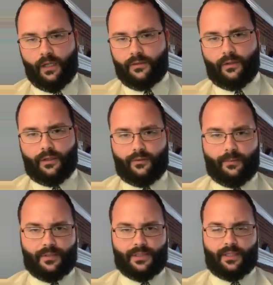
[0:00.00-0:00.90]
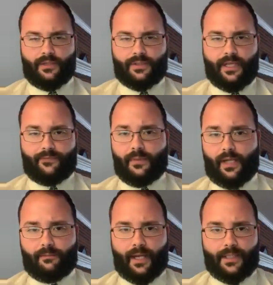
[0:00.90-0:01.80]
33% of those never make
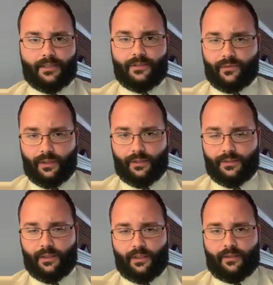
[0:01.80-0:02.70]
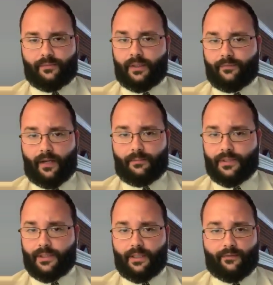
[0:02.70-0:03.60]
it past 2 years,
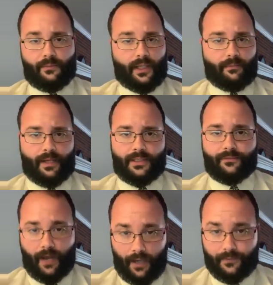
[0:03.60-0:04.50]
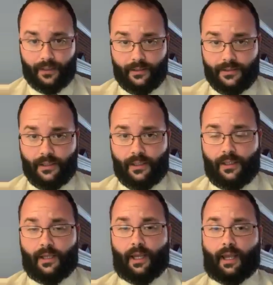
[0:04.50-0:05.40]
55% never make it past 5 years,
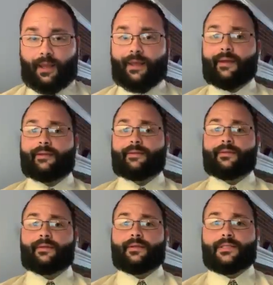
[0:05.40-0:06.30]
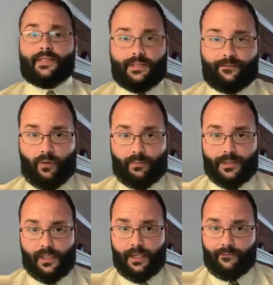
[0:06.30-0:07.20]
and
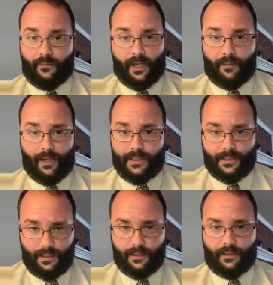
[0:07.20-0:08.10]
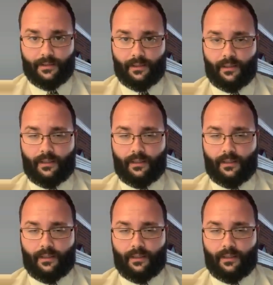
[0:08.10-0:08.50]
64% never make it past 10 years.